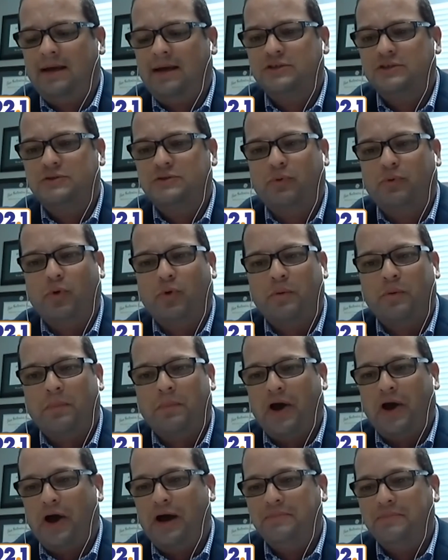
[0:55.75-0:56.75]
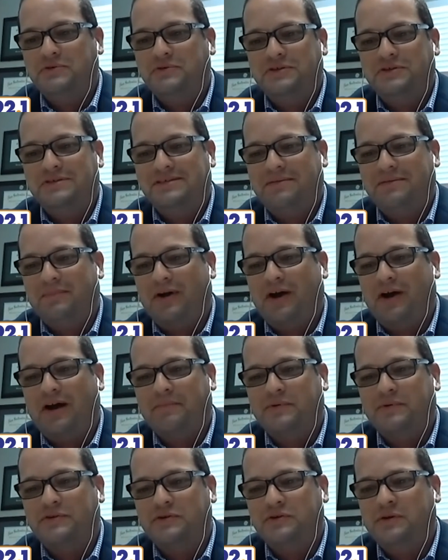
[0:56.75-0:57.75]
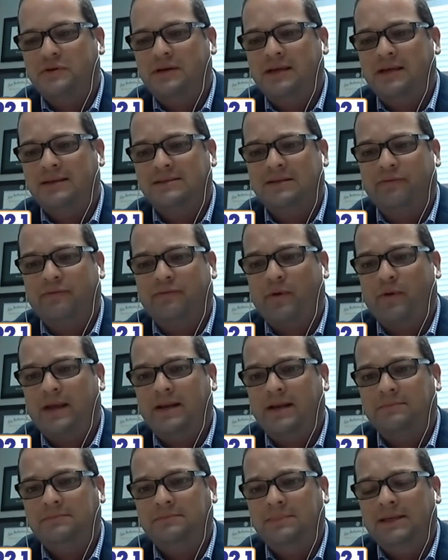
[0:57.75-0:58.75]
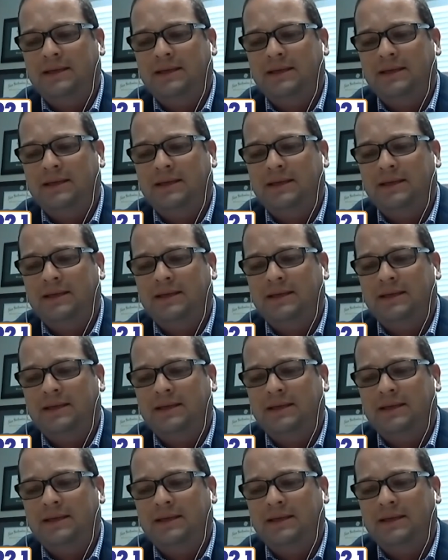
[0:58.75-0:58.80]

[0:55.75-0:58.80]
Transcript: explore my options and my opportunities and freedom,